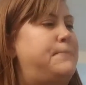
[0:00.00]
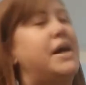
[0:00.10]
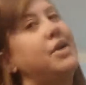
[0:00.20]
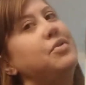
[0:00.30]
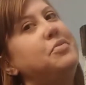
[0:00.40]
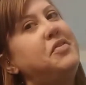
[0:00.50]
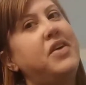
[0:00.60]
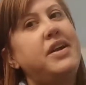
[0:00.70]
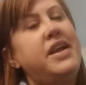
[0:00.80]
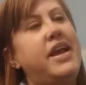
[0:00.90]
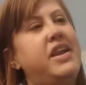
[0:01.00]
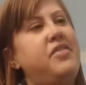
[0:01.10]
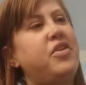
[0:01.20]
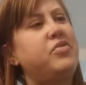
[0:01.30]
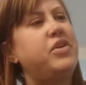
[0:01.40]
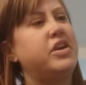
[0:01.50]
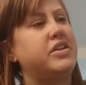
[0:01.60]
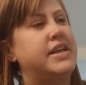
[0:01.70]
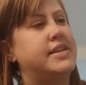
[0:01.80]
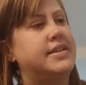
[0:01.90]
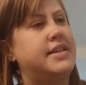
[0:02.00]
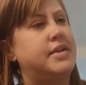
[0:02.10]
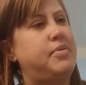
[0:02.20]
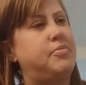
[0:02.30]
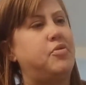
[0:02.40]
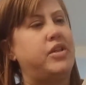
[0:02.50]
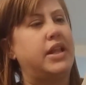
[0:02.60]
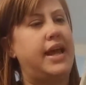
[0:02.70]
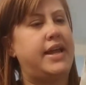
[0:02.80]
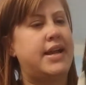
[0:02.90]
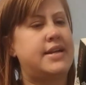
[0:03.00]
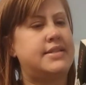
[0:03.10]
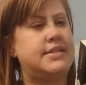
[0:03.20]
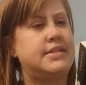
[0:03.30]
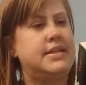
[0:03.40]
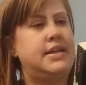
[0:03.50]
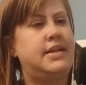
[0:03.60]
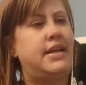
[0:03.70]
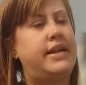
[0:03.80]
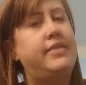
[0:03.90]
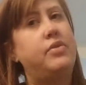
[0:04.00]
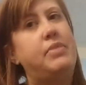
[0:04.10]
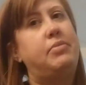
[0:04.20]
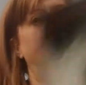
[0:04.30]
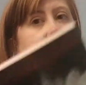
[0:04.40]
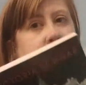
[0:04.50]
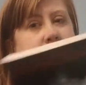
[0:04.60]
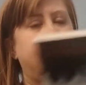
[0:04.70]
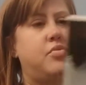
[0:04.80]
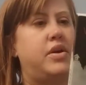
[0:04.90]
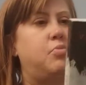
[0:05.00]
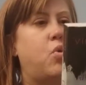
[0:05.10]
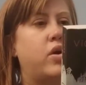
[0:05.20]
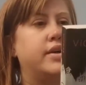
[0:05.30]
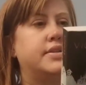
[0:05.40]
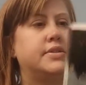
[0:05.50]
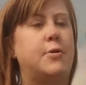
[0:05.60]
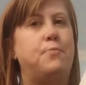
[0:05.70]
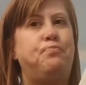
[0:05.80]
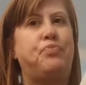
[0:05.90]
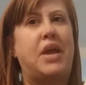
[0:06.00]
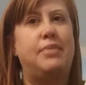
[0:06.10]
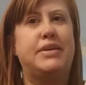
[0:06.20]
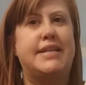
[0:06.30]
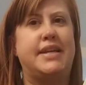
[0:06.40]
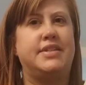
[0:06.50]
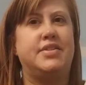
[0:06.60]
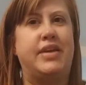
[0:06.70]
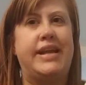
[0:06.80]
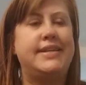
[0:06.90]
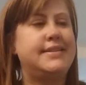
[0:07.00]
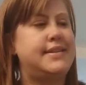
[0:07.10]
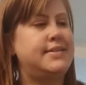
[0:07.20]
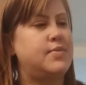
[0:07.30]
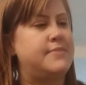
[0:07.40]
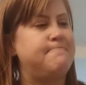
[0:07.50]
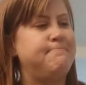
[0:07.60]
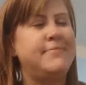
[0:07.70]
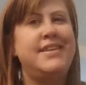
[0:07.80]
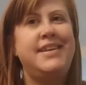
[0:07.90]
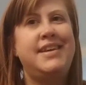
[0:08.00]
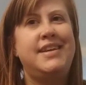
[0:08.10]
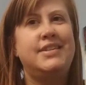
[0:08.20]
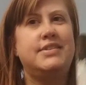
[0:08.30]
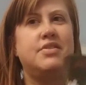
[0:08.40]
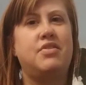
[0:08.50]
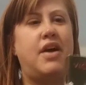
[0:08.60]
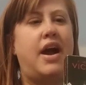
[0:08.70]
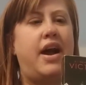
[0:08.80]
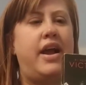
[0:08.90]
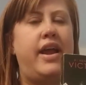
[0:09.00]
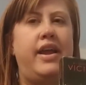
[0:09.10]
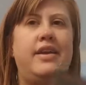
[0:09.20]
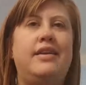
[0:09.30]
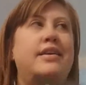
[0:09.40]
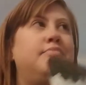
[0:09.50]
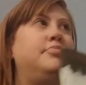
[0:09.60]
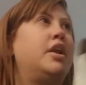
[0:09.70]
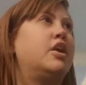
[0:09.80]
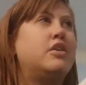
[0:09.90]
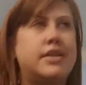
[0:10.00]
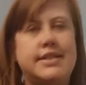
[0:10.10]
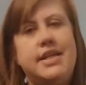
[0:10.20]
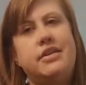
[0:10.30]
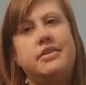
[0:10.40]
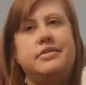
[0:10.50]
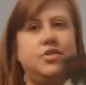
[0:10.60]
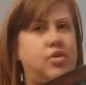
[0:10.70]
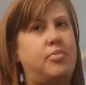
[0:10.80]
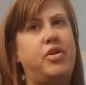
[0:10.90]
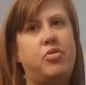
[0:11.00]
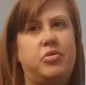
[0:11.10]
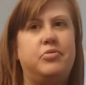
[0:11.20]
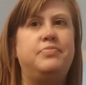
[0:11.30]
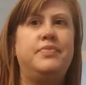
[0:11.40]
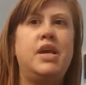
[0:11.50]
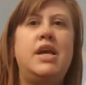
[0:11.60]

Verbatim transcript: but it would be fun, and I've heard really good things. I think people really like it, and even maybe like the second one more, so I'm excited to get into this one. So I'm going to cook dinner, do all my normal